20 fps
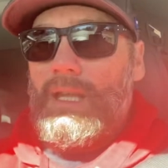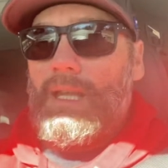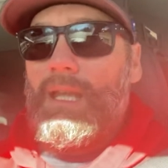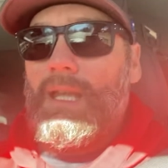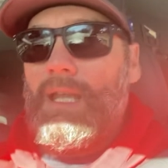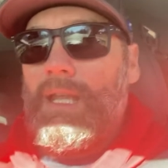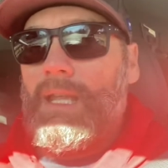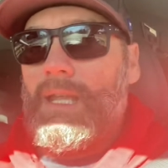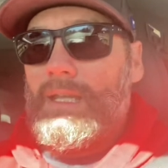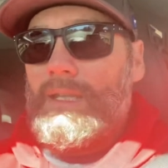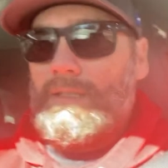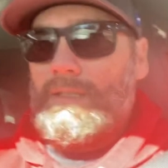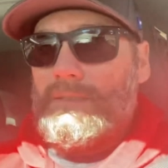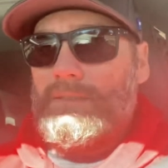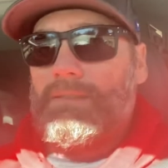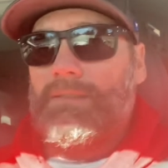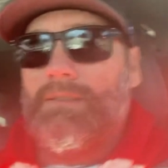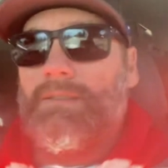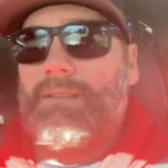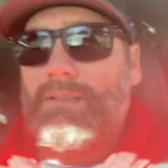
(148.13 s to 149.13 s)

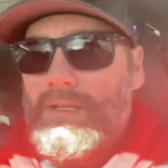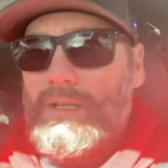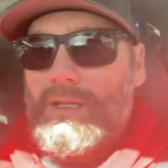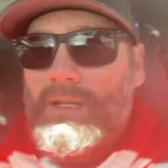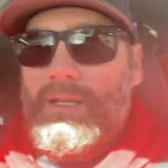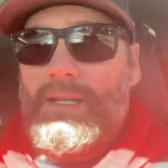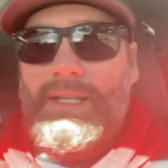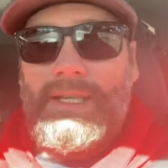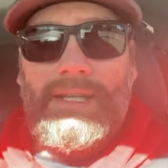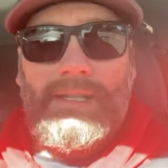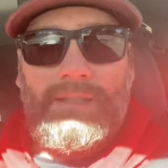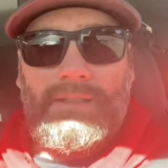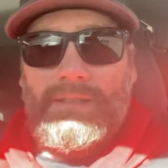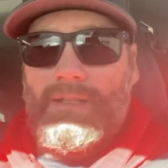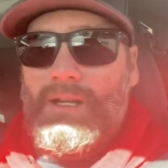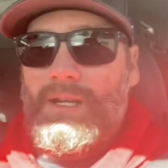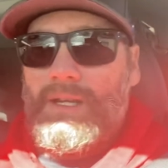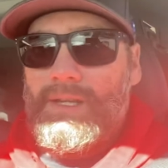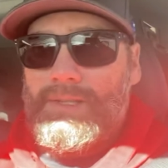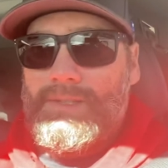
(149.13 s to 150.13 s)
And again,
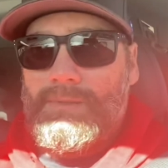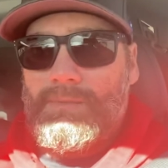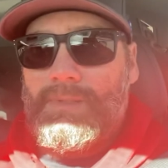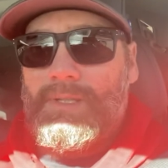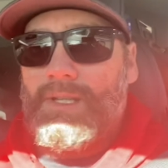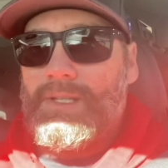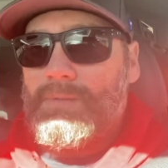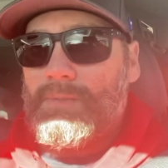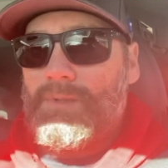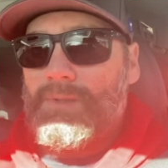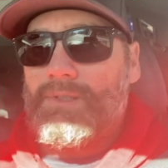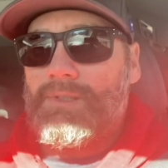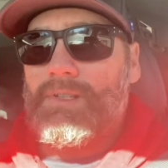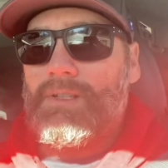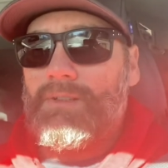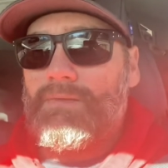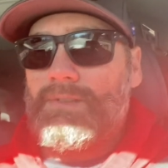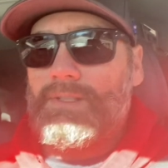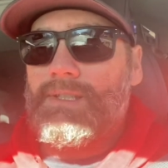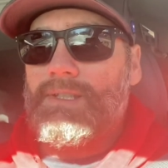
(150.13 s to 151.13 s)
awesome customer
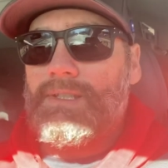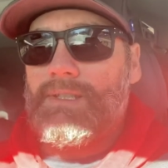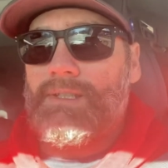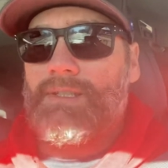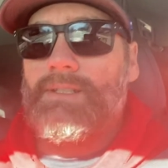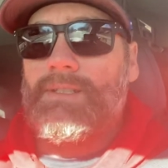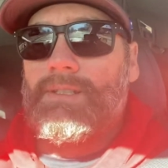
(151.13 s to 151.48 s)
service,